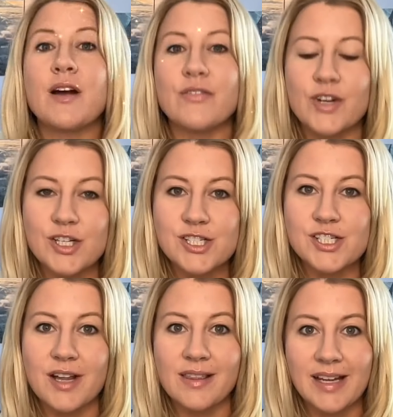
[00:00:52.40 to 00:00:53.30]

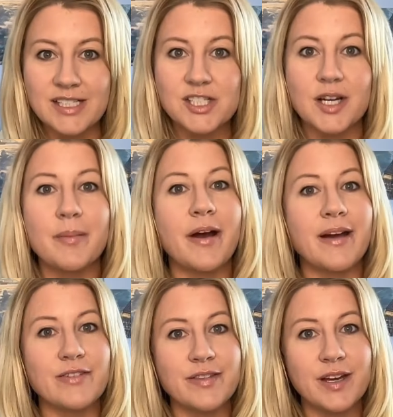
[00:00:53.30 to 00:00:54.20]
First, let's talk
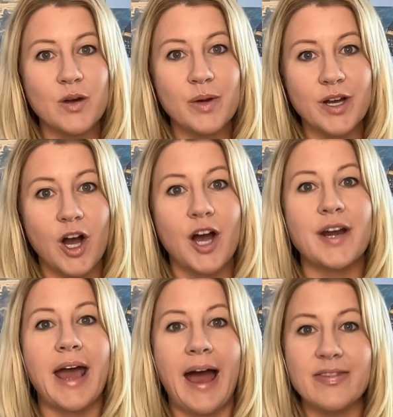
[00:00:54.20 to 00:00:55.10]
about everything going
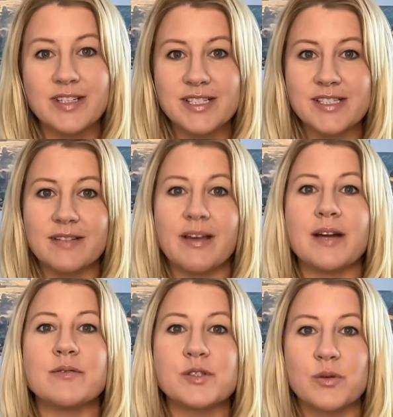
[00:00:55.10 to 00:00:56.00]
on at the
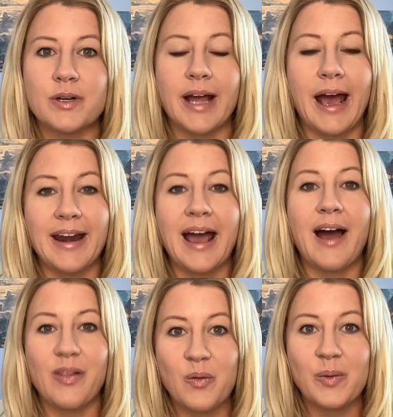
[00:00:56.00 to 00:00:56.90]
Disneyland Resort at
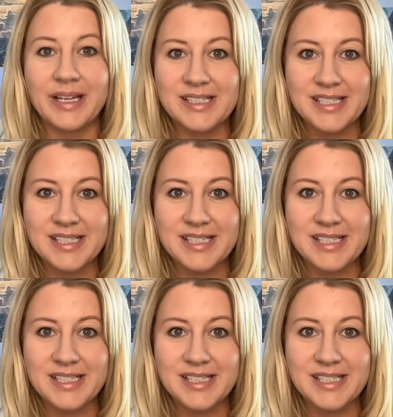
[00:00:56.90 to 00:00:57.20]
Halloween